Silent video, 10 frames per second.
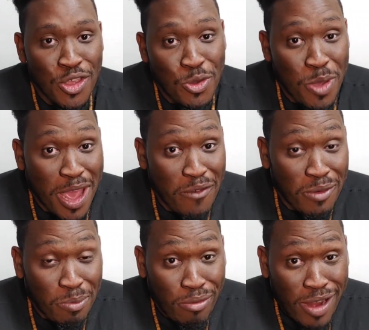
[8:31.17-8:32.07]
You
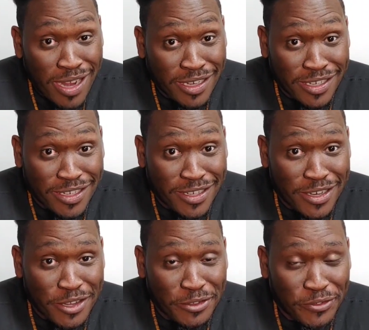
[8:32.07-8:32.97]
haven't practiced
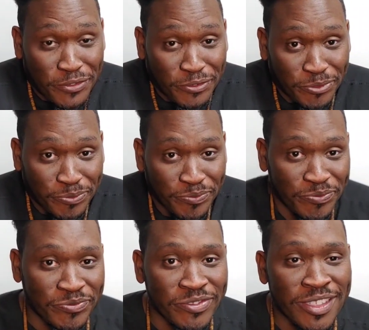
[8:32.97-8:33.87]
it.
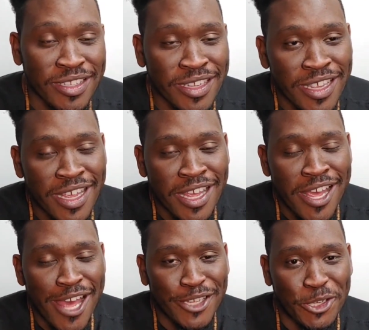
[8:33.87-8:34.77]

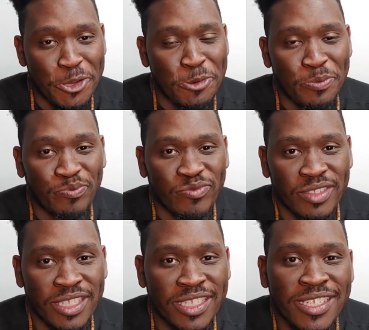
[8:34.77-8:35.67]
So
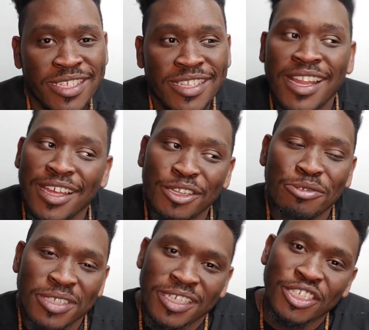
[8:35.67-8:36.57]
this is like a
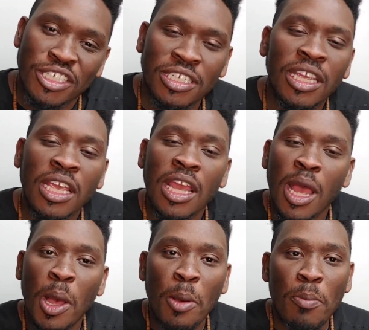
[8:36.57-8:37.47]
little touchy,
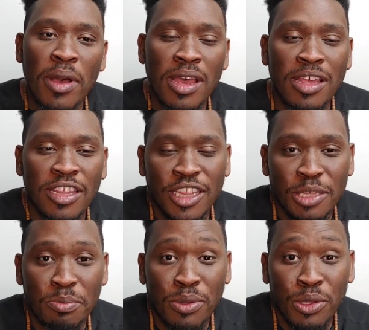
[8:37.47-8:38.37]
but
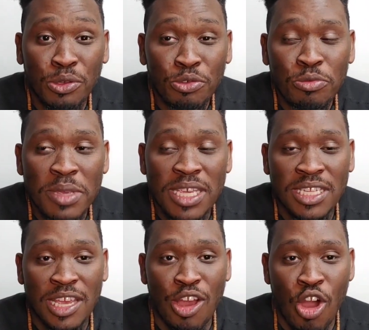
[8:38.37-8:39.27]
the bloom
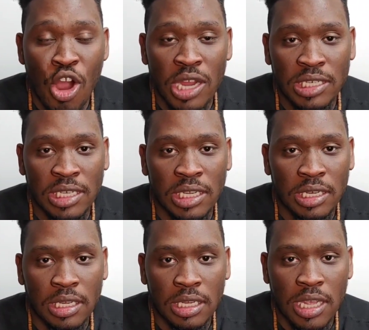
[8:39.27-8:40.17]
is a hard
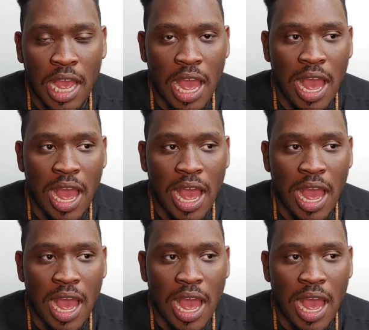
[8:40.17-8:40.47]
technique.